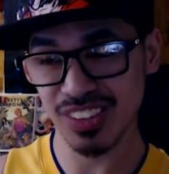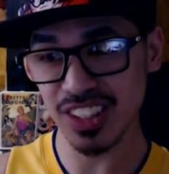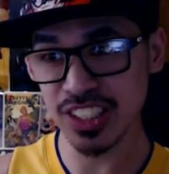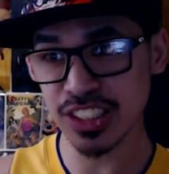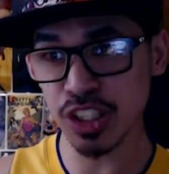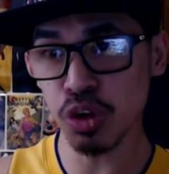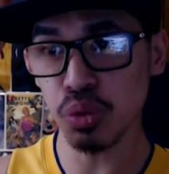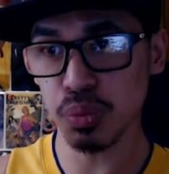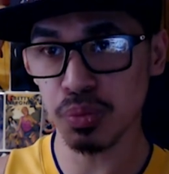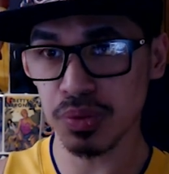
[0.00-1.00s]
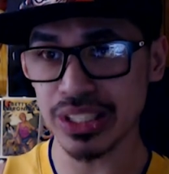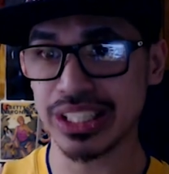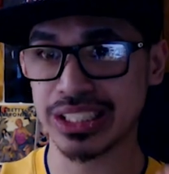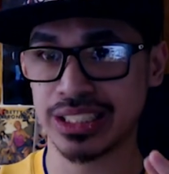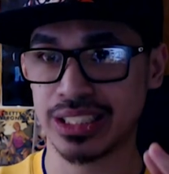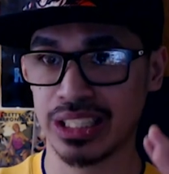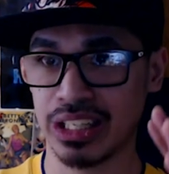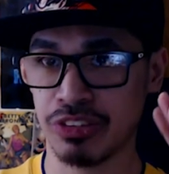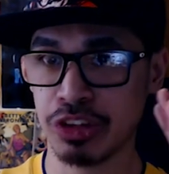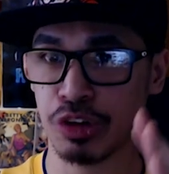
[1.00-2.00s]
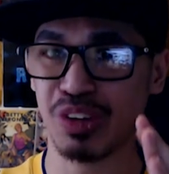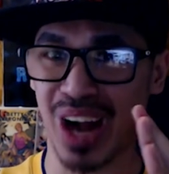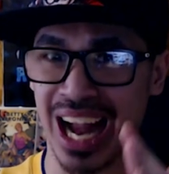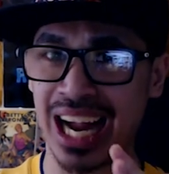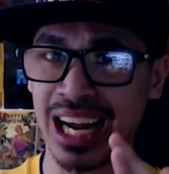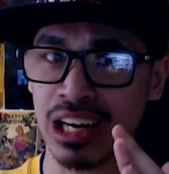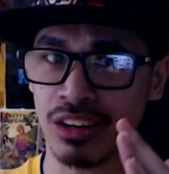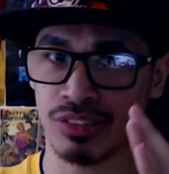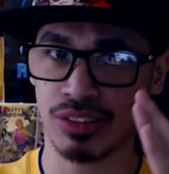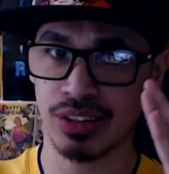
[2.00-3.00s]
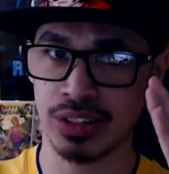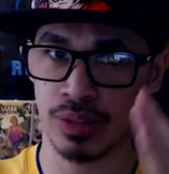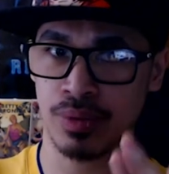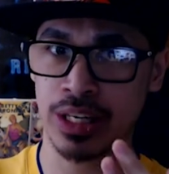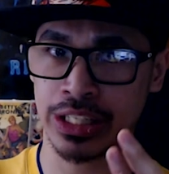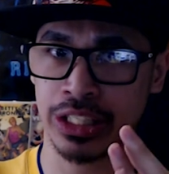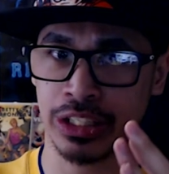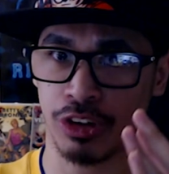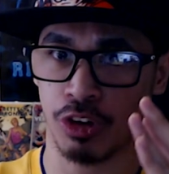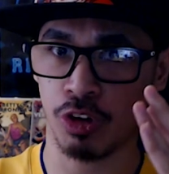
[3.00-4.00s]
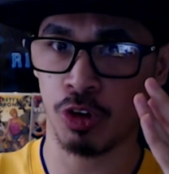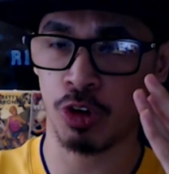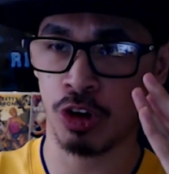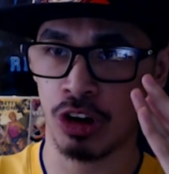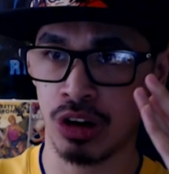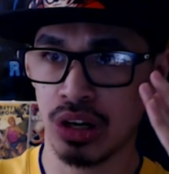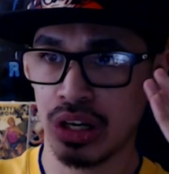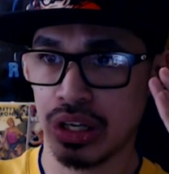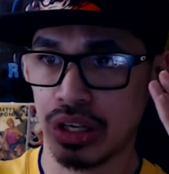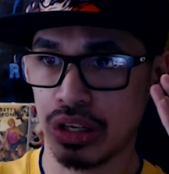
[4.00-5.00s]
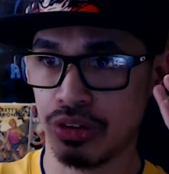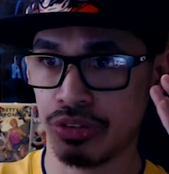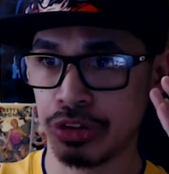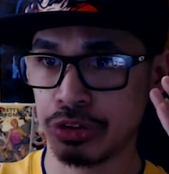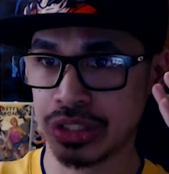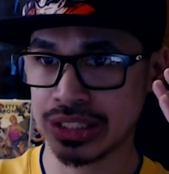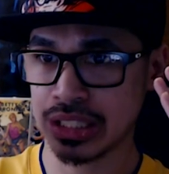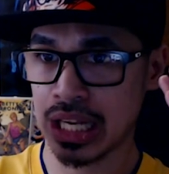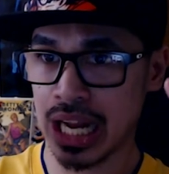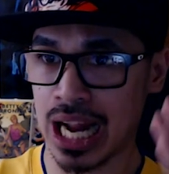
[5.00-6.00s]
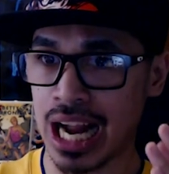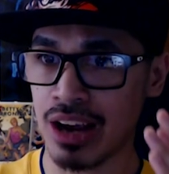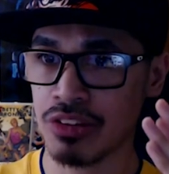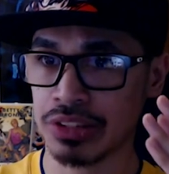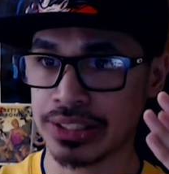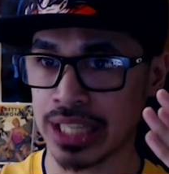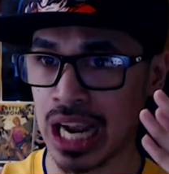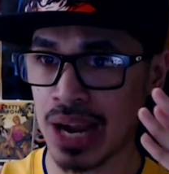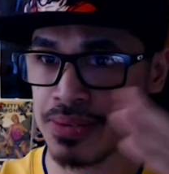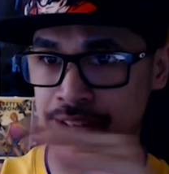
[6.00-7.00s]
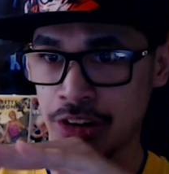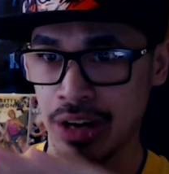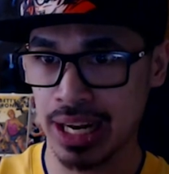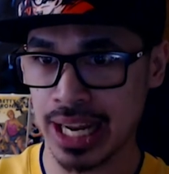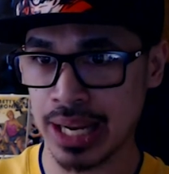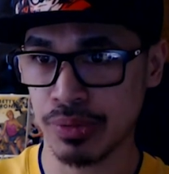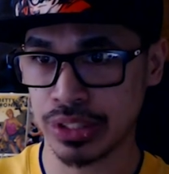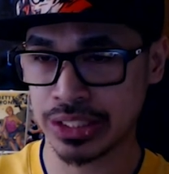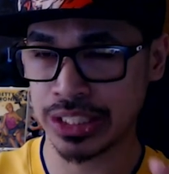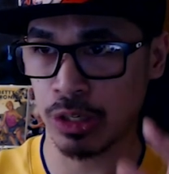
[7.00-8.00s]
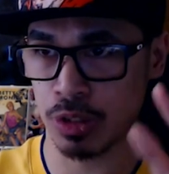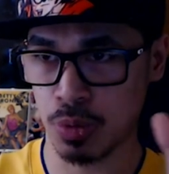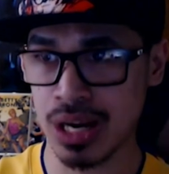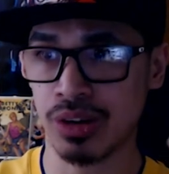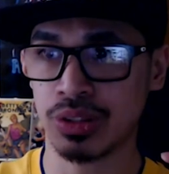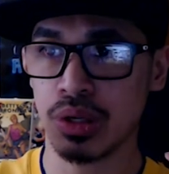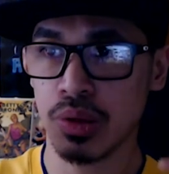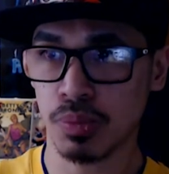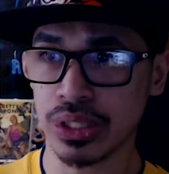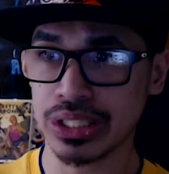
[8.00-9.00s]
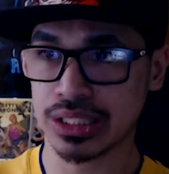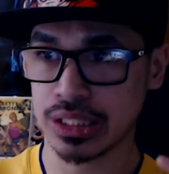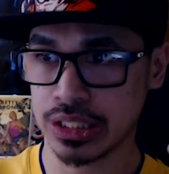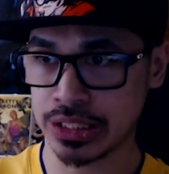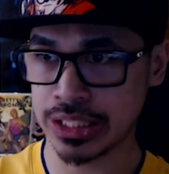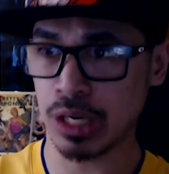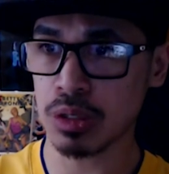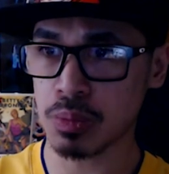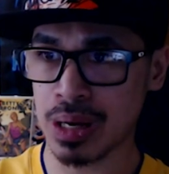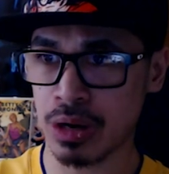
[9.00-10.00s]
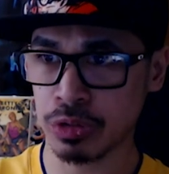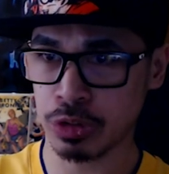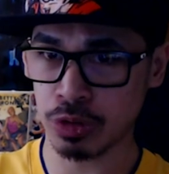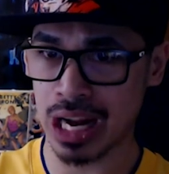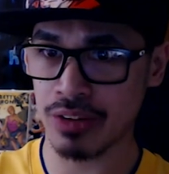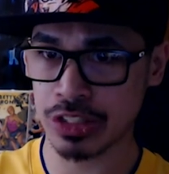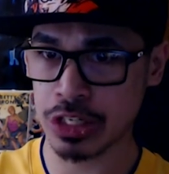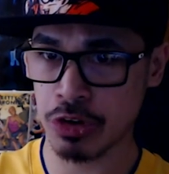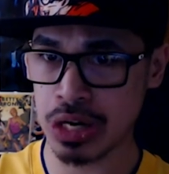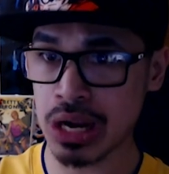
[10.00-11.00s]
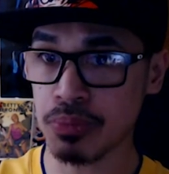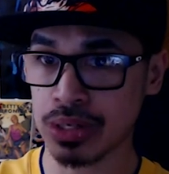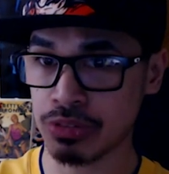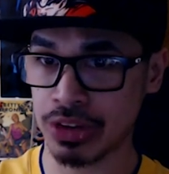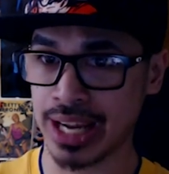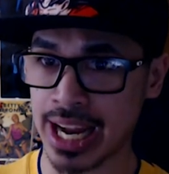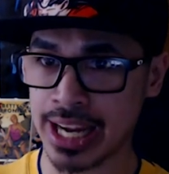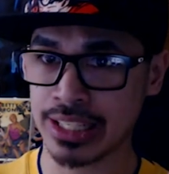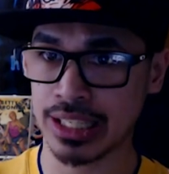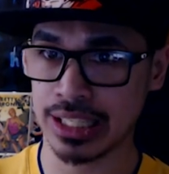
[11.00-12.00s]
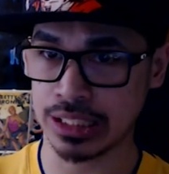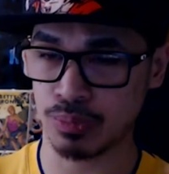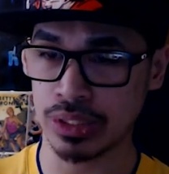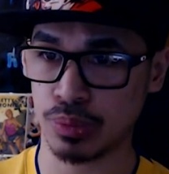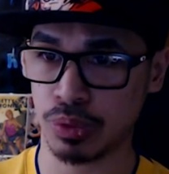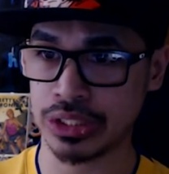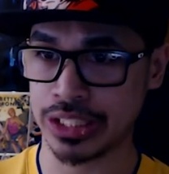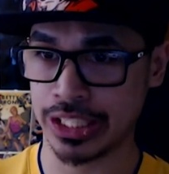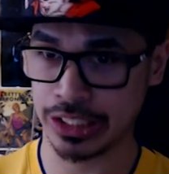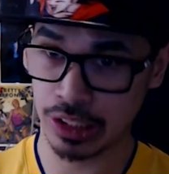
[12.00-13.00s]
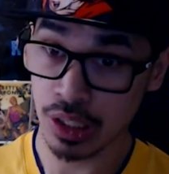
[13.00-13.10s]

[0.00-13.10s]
So please, if you have the money or if you just have the time and are able to share it around, please just share it around. You don't have to donate, but if you can, it's much appreciated.